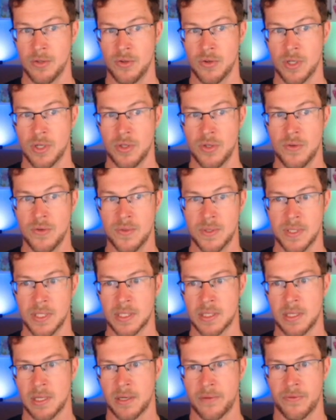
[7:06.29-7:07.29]
You can use
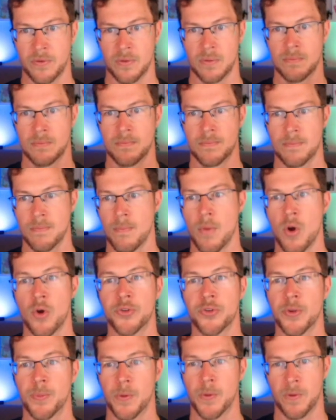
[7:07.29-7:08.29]
this luck for
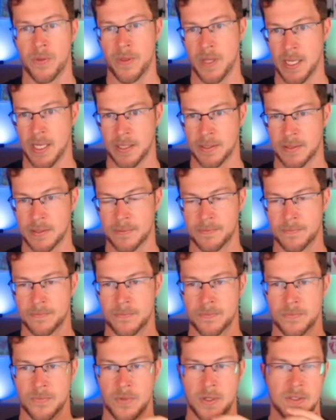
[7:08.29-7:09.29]
multiple things,
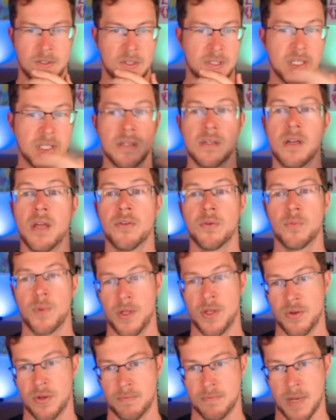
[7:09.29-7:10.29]
right? So that's another way
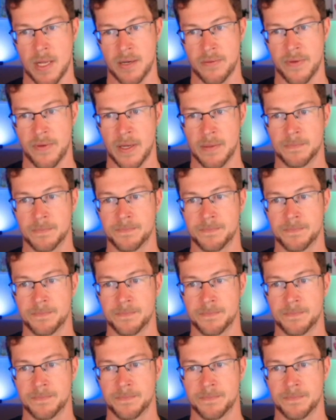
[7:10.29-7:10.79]
you can modify.